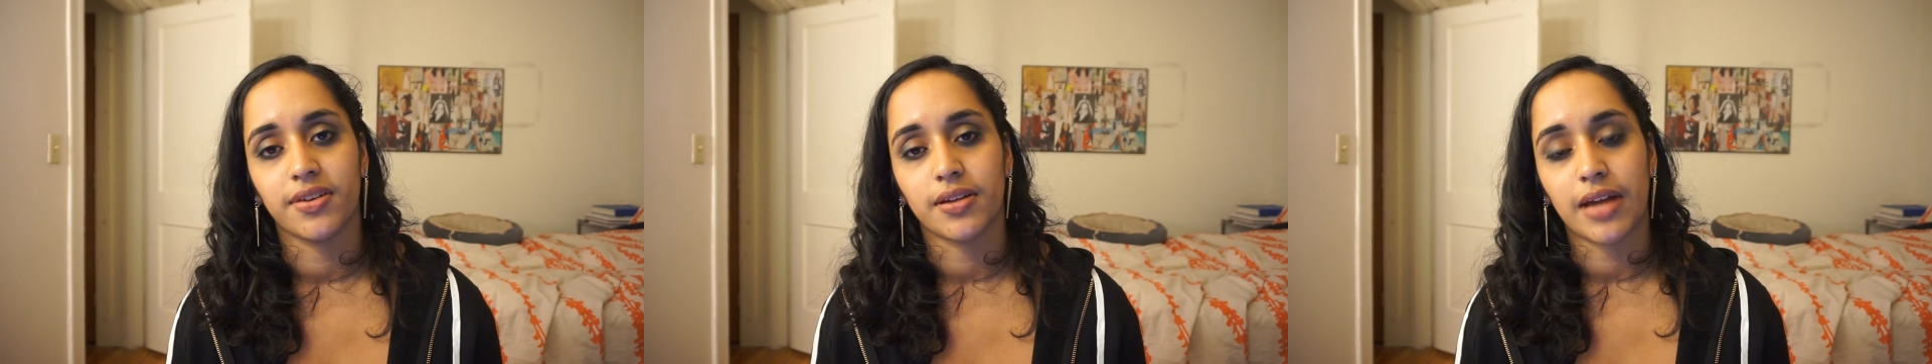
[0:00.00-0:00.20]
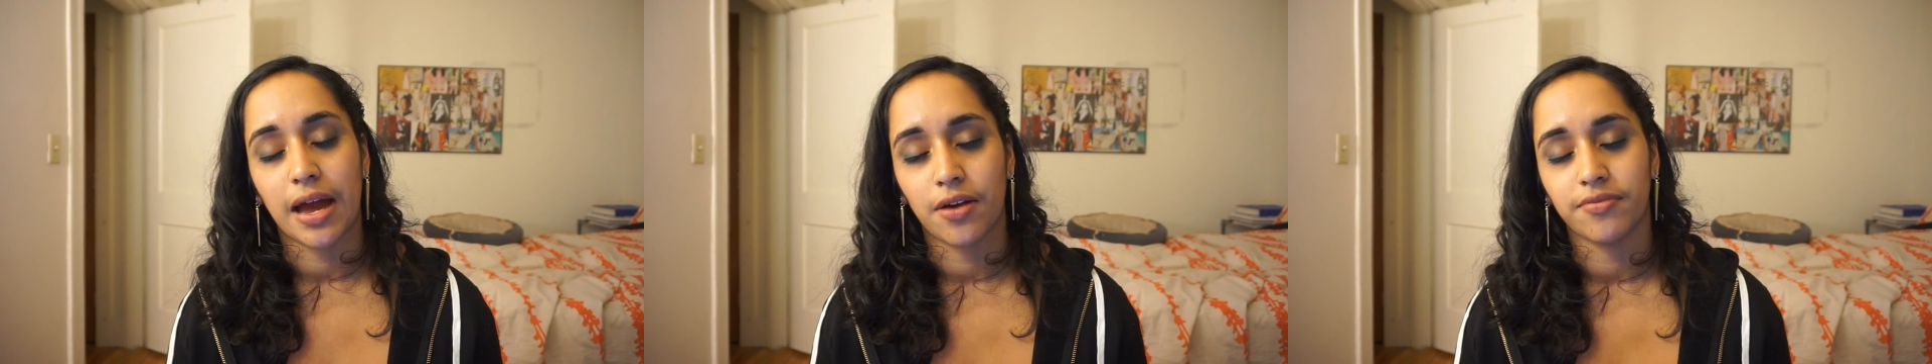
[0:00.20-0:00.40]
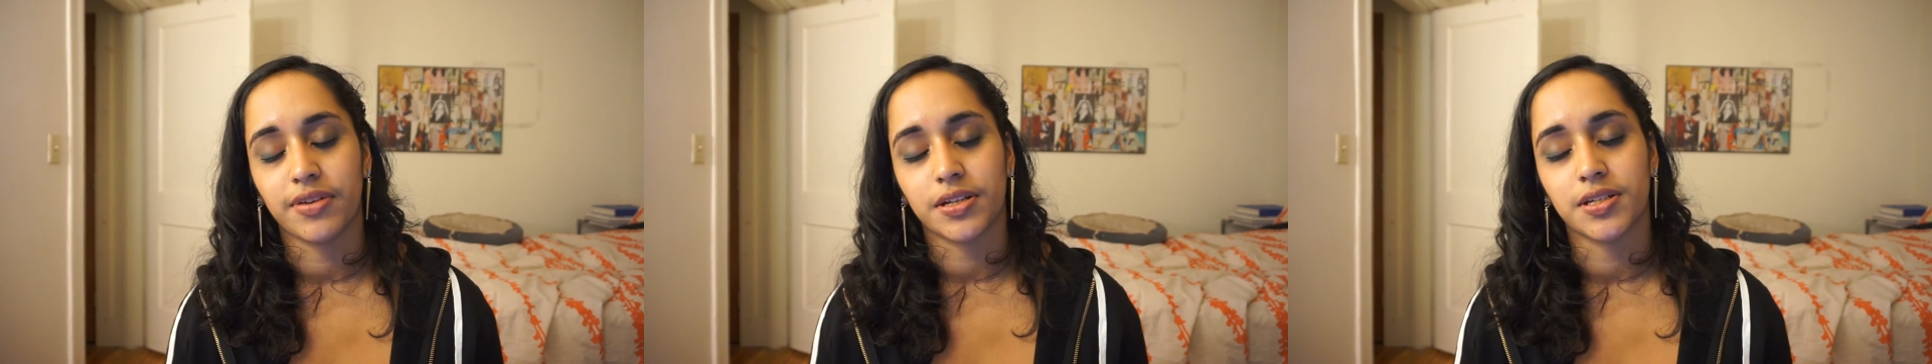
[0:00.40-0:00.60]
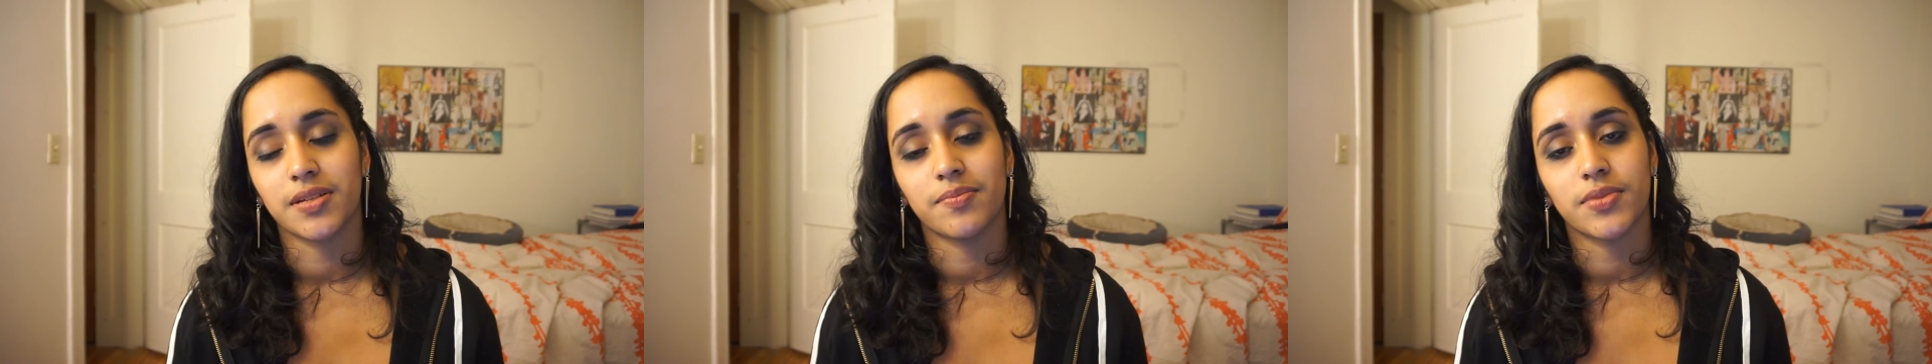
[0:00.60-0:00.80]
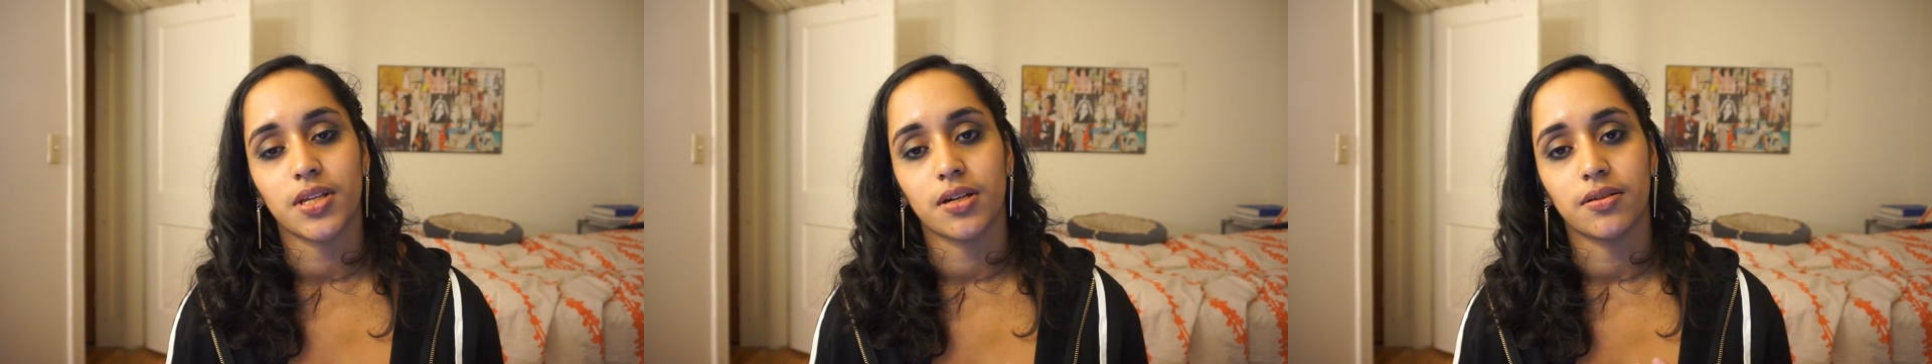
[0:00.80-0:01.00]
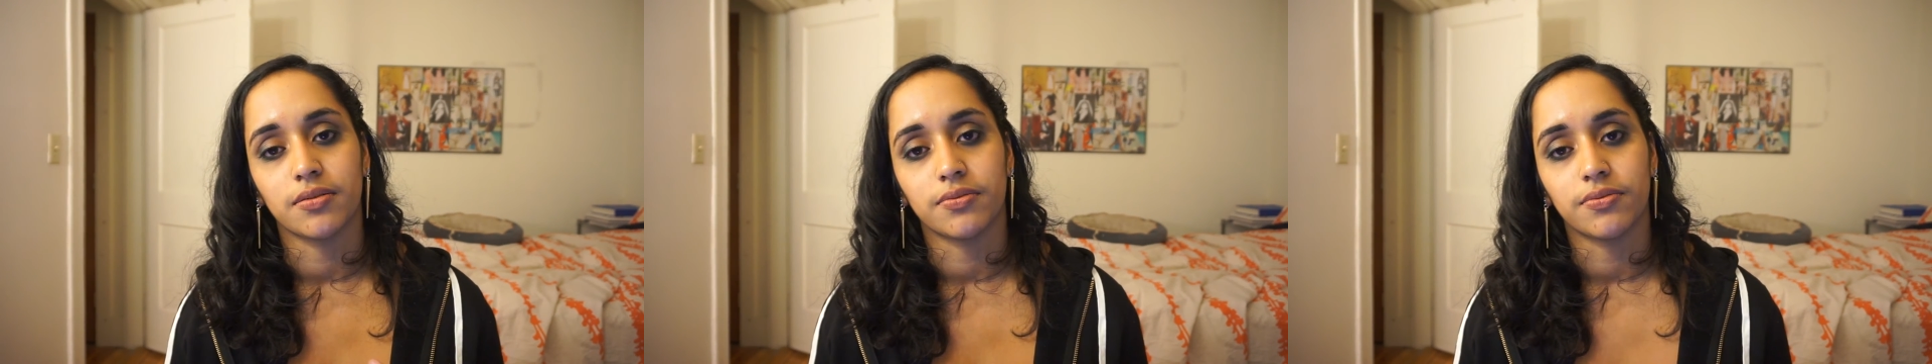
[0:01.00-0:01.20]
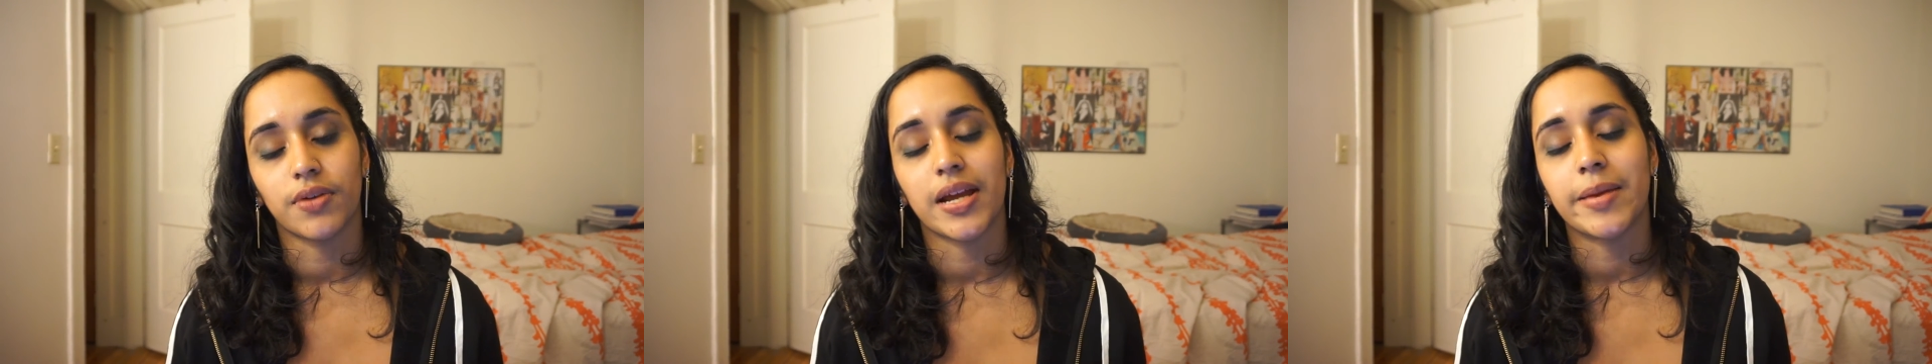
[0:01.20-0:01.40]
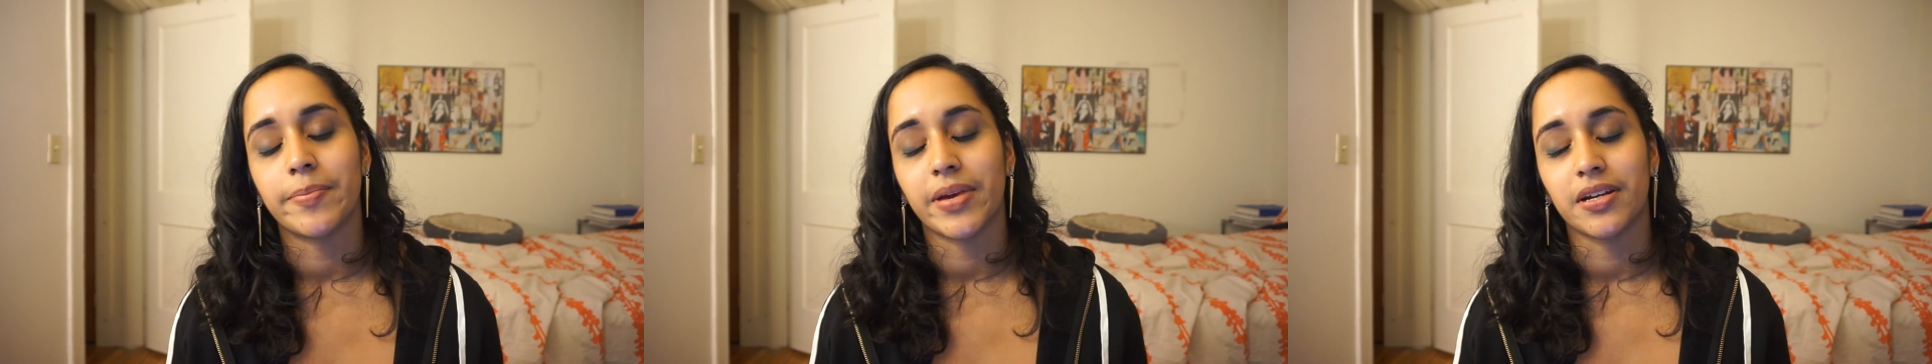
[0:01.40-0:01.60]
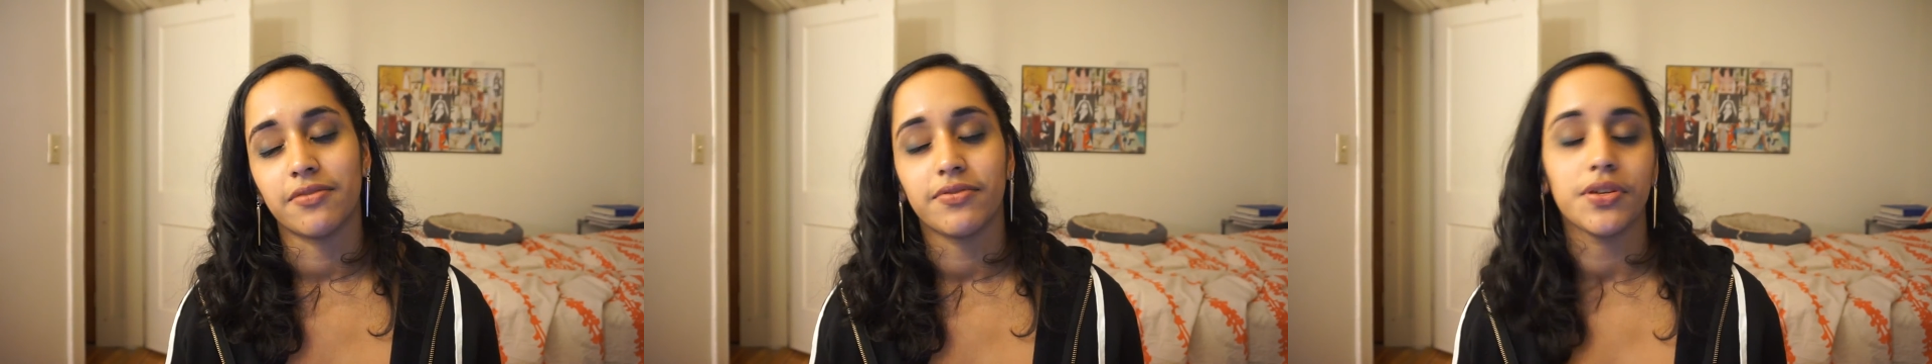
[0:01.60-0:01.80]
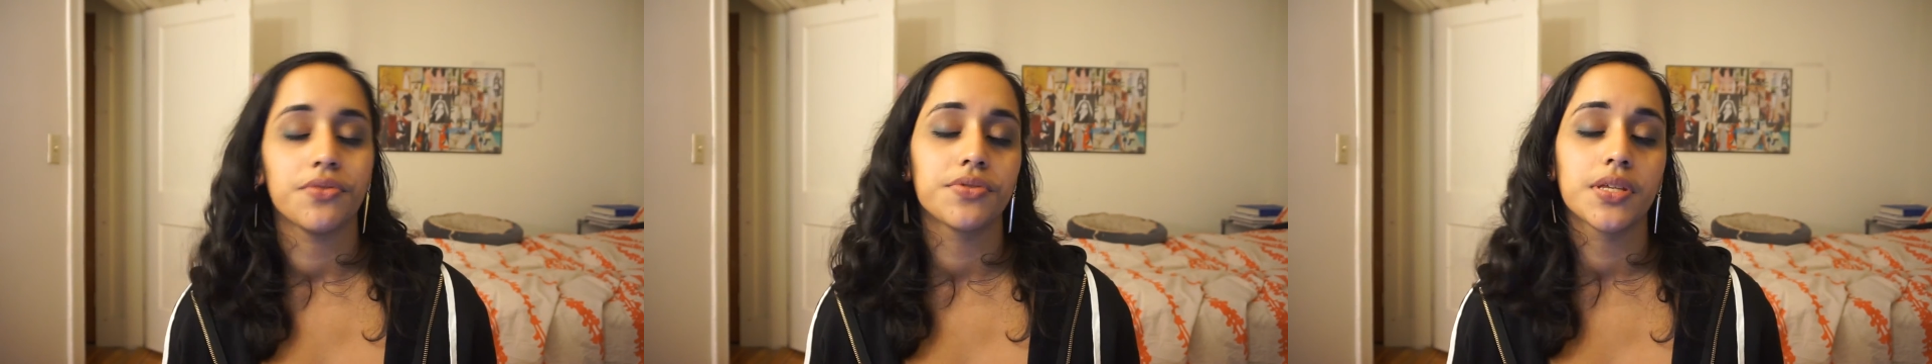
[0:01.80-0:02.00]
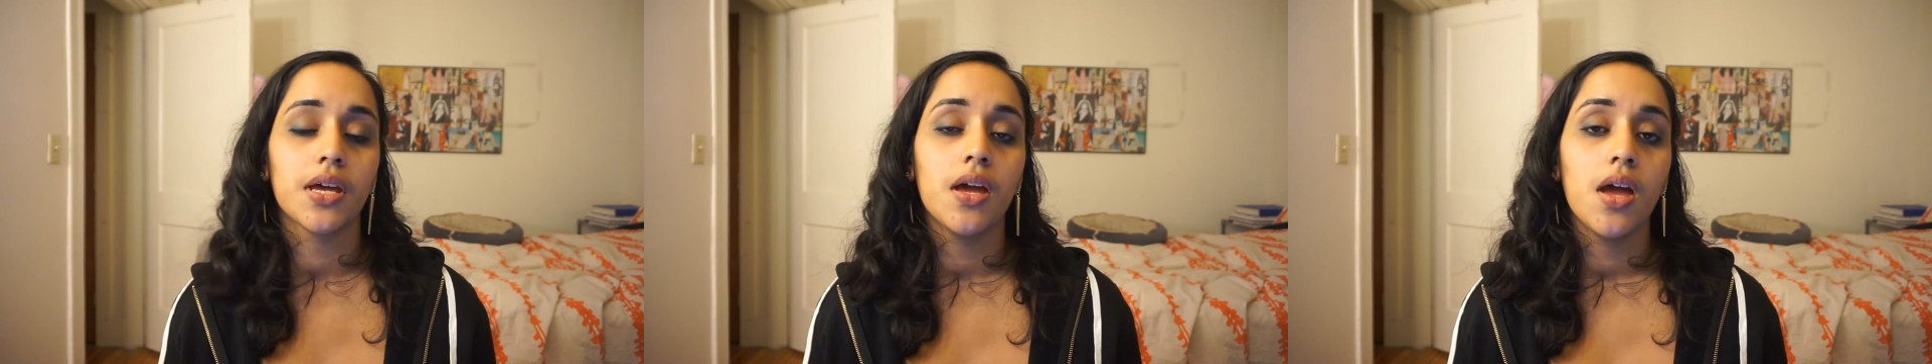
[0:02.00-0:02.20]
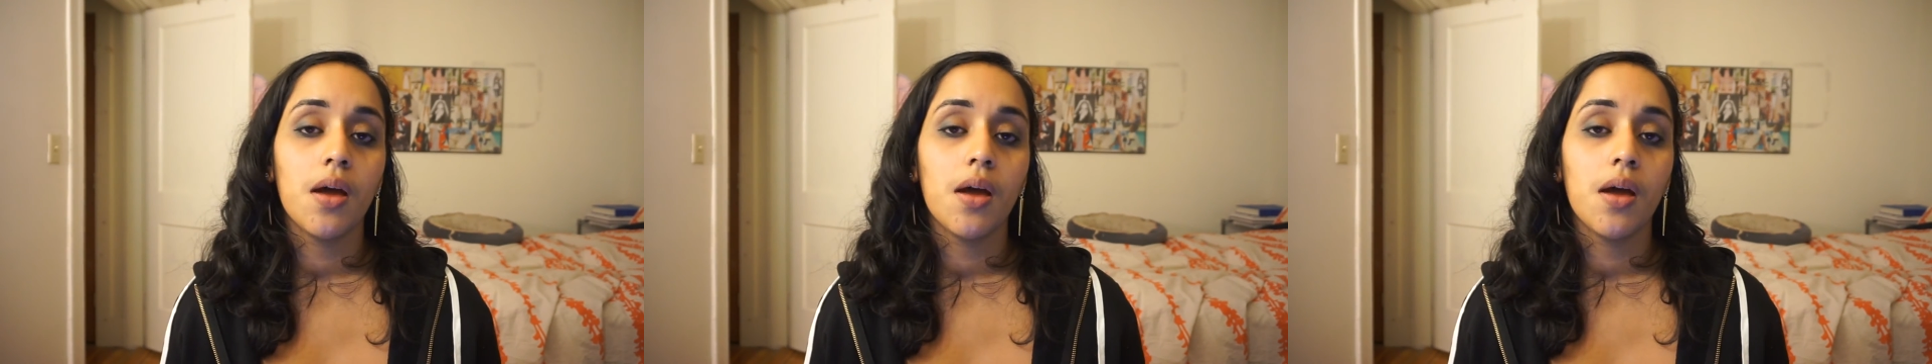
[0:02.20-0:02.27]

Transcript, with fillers: how victims of rape and abuse